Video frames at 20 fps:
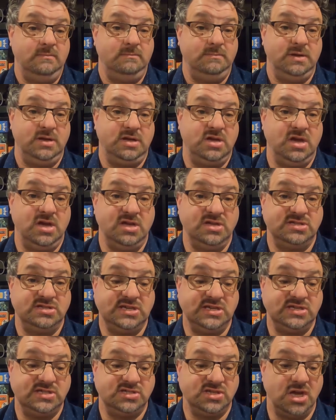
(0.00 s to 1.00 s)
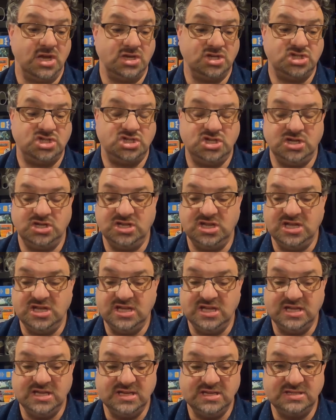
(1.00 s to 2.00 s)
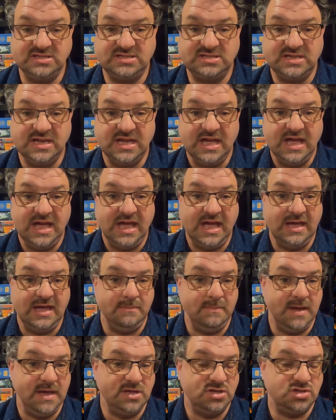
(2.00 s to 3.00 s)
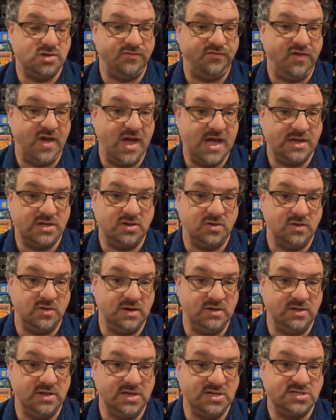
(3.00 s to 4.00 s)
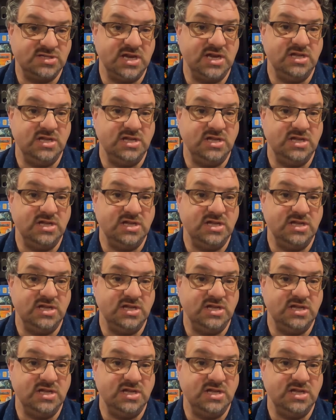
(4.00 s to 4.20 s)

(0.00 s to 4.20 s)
because exhaustion is a major factor in this,